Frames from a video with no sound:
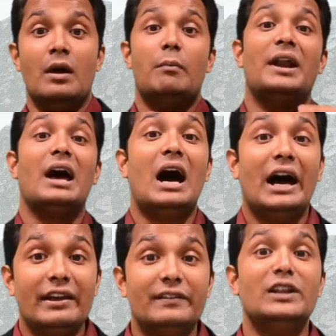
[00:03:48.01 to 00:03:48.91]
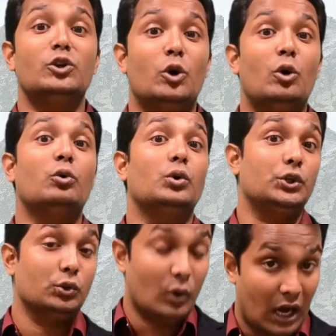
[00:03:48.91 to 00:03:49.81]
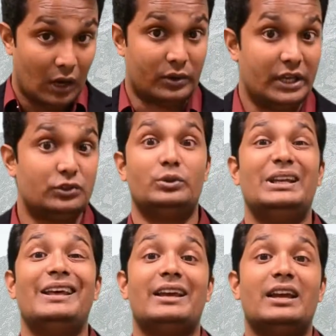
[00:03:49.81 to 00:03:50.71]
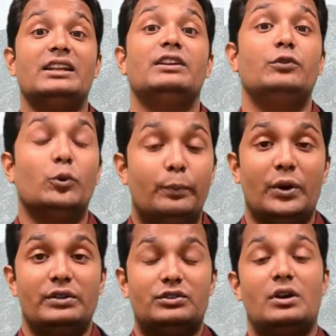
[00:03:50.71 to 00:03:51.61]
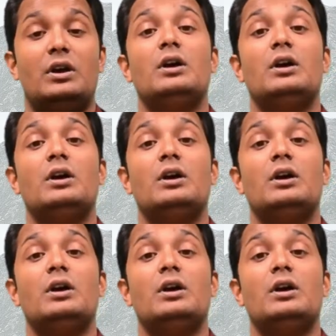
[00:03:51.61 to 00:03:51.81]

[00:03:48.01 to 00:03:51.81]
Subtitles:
But I will know who you are, okay, so that I can give you points.